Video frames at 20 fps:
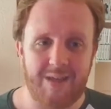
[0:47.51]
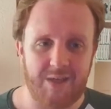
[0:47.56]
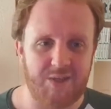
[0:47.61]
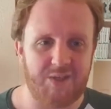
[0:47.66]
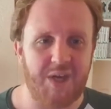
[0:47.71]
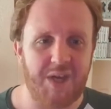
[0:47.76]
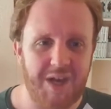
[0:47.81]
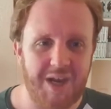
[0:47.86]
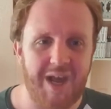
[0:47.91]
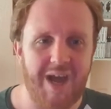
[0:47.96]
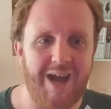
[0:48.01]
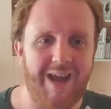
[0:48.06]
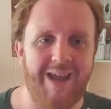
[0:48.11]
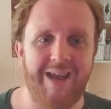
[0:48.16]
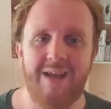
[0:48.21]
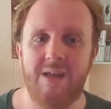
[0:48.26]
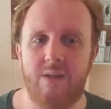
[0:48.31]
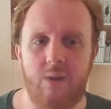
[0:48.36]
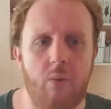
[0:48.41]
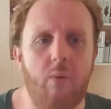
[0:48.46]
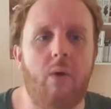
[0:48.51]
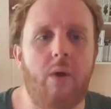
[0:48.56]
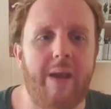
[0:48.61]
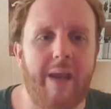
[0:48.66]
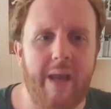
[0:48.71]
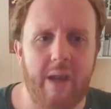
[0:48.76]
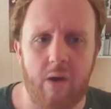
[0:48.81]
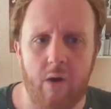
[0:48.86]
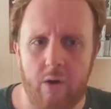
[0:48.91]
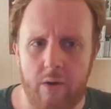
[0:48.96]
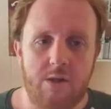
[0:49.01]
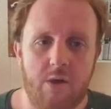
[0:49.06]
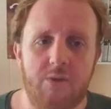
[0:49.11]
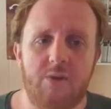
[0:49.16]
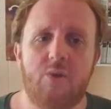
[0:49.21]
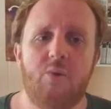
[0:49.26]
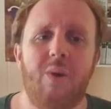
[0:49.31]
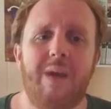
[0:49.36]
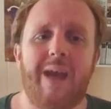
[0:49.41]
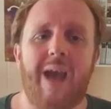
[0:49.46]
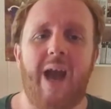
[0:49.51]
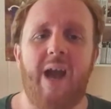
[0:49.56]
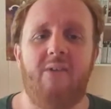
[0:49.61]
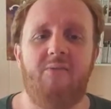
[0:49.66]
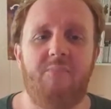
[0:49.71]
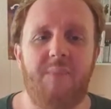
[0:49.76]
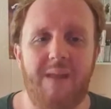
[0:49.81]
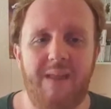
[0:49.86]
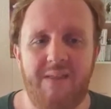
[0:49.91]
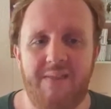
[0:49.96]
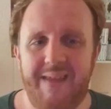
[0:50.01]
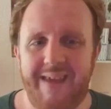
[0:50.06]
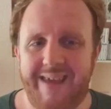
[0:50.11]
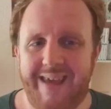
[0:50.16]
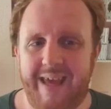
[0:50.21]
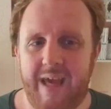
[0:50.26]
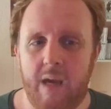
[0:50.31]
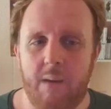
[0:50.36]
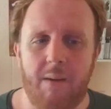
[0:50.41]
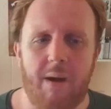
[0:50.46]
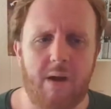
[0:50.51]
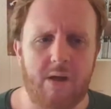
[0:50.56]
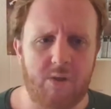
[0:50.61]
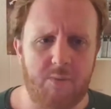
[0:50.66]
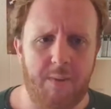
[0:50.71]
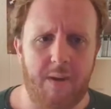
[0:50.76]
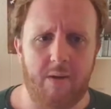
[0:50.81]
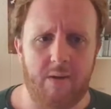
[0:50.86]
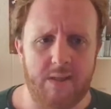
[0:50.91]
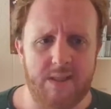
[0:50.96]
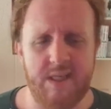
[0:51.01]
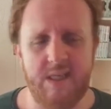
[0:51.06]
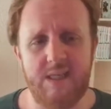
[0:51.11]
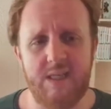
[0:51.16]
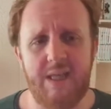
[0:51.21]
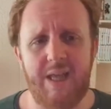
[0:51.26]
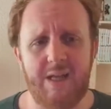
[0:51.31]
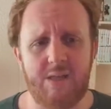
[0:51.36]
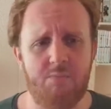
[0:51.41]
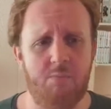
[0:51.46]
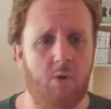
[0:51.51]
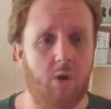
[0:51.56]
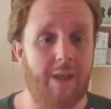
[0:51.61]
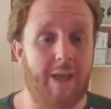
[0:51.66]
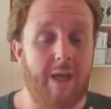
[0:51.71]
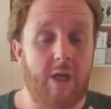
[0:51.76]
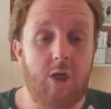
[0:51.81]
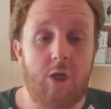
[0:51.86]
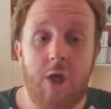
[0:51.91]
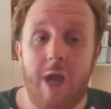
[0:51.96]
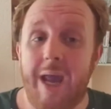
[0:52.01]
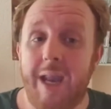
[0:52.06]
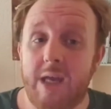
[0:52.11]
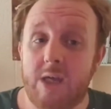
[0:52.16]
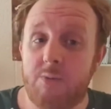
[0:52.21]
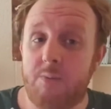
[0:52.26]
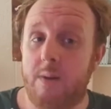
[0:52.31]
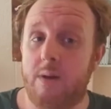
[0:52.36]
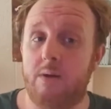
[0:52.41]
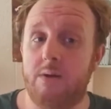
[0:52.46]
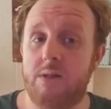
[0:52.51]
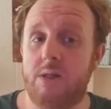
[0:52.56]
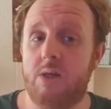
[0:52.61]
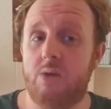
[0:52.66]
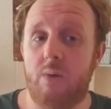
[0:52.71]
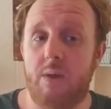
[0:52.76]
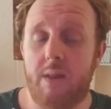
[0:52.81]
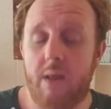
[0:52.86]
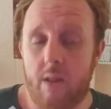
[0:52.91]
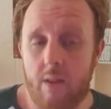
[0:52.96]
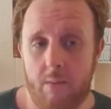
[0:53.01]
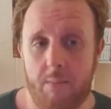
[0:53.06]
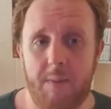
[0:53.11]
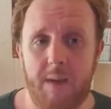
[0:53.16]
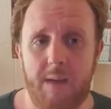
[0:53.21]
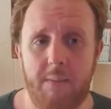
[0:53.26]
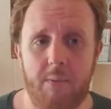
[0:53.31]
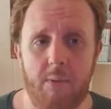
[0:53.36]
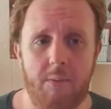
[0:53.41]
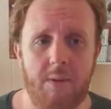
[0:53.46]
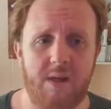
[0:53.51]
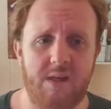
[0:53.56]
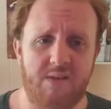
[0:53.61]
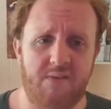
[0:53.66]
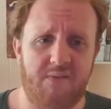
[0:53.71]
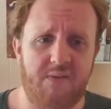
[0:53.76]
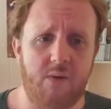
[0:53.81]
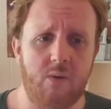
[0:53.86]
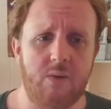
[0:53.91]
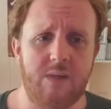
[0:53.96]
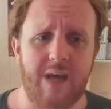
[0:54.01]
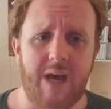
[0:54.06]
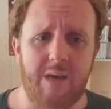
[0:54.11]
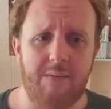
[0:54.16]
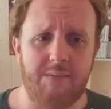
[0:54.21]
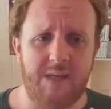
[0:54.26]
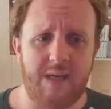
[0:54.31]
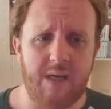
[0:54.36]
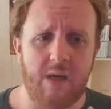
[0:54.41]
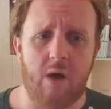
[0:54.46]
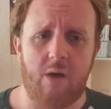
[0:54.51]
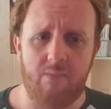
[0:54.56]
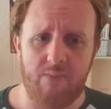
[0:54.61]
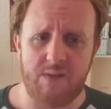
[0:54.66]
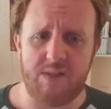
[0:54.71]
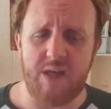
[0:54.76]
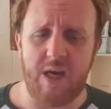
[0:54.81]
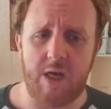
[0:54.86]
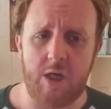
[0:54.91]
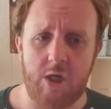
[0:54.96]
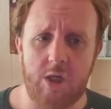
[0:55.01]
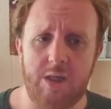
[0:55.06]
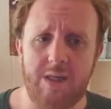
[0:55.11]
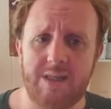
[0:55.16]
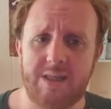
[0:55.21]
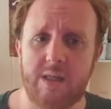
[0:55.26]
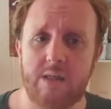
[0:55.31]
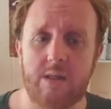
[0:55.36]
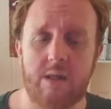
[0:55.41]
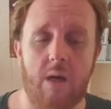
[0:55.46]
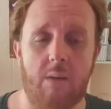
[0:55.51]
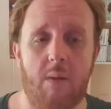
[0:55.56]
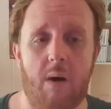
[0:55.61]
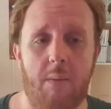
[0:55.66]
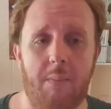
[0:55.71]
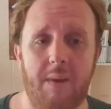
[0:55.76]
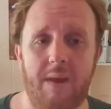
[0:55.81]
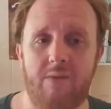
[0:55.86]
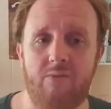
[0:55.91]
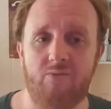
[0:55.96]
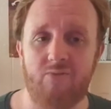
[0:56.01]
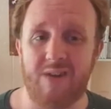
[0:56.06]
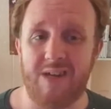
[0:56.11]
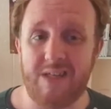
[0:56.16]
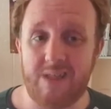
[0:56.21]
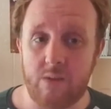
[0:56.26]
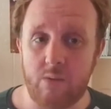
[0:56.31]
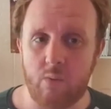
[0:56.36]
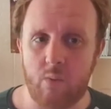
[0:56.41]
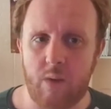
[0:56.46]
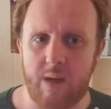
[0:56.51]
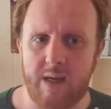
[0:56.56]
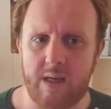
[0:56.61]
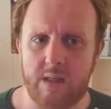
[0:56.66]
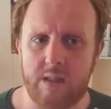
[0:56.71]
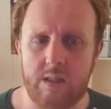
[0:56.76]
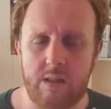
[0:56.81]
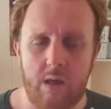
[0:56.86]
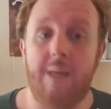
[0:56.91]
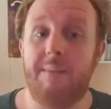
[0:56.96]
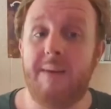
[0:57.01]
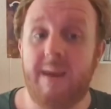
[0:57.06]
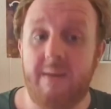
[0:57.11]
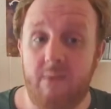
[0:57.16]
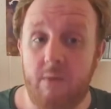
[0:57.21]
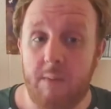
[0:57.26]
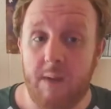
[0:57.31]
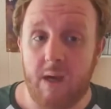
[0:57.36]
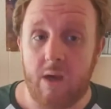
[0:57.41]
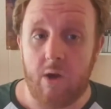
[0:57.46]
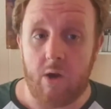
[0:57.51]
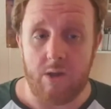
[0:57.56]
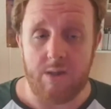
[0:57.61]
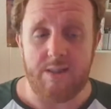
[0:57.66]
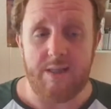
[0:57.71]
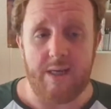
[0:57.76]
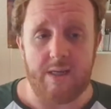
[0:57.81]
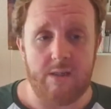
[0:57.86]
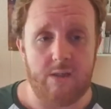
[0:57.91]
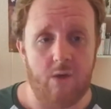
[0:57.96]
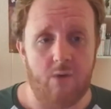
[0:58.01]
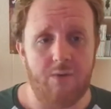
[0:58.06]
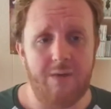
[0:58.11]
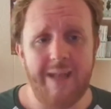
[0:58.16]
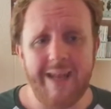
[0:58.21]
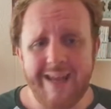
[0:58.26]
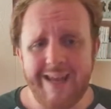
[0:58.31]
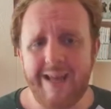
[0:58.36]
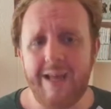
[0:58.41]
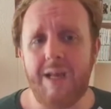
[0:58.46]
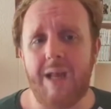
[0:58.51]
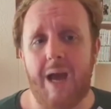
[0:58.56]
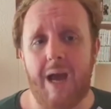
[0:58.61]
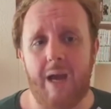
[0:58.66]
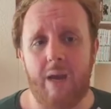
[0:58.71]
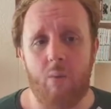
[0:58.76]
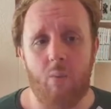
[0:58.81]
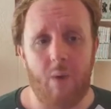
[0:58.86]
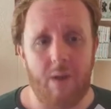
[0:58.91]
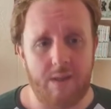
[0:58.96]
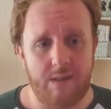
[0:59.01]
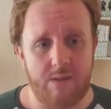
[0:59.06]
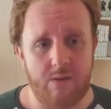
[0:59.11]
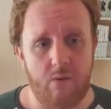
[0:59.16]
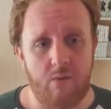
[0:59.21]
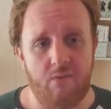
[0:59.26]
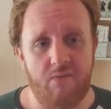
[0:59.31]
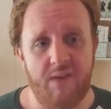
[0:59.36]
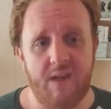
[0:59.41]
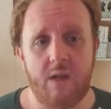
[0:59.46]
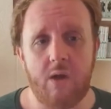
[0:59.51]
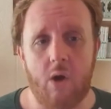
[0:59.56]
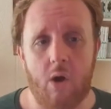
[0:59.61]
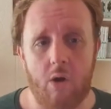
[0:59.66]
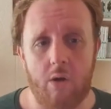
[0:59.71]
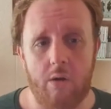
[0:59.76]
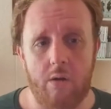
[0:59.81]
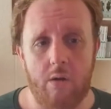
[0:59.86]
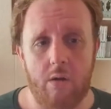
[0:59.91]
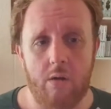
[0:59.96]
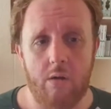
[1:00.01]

the sun and I do not get on. So this week I've been thinking about experiences, and that's more like shared experiences with other people, because a few times in conversation this has come up in recent weeks. Let me give you a bit of context. So Nick and I went to VidCon